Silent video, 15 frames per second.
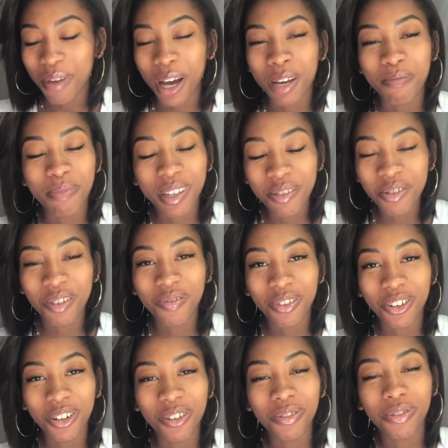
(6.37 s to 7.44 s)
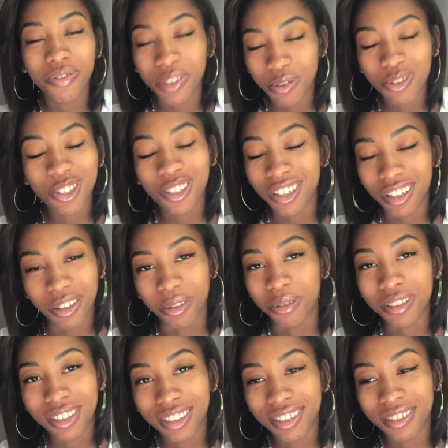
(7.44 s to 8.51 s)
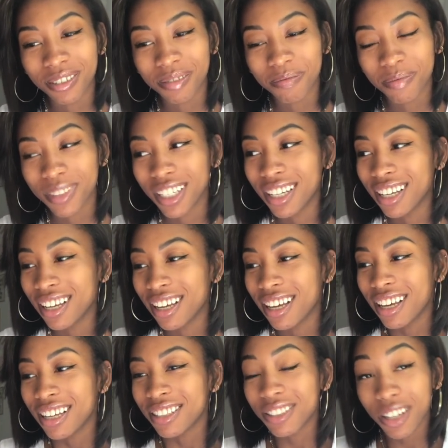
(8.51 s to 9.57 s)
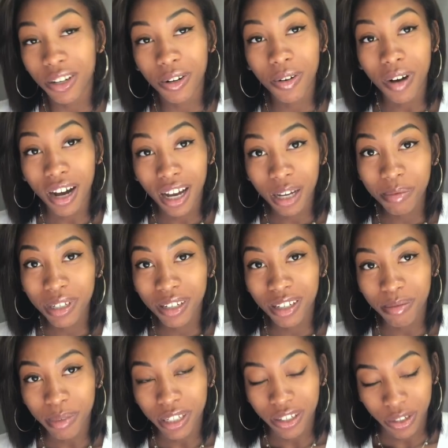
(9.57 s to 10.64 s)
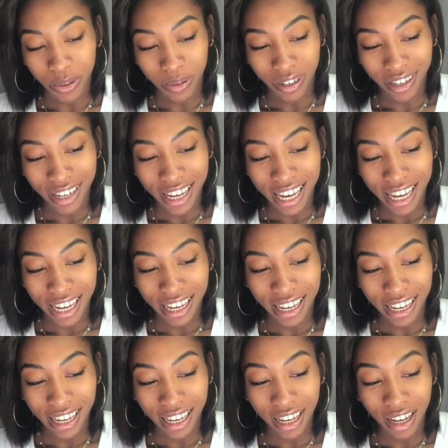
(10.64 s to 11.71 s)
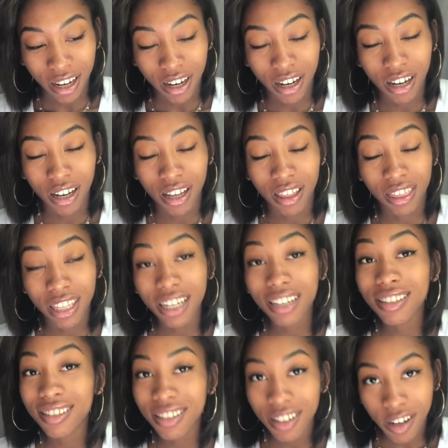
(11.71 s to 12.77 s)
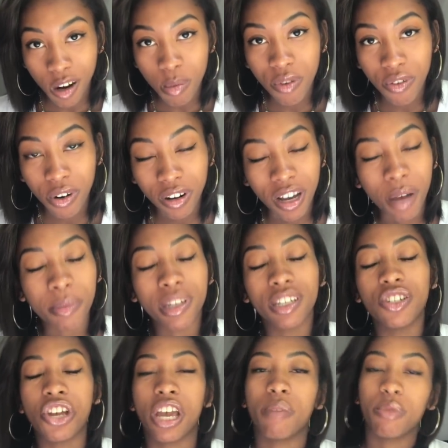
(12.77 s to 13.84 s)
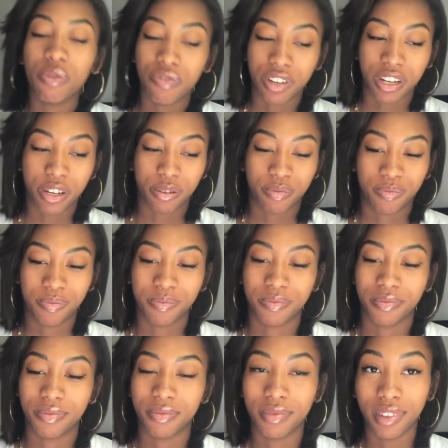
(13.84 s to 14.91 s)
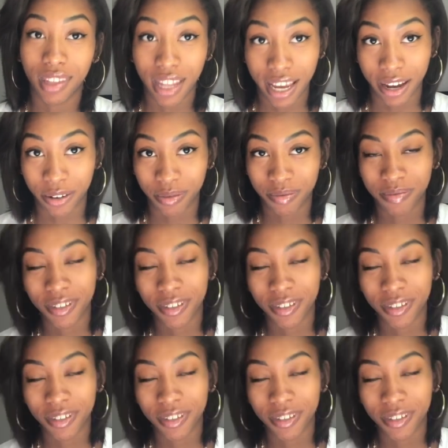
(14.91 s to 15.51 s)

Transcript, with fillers: my beautiful future dukes. So I'm gonna be doing a things to know before coming to JMU video. Now,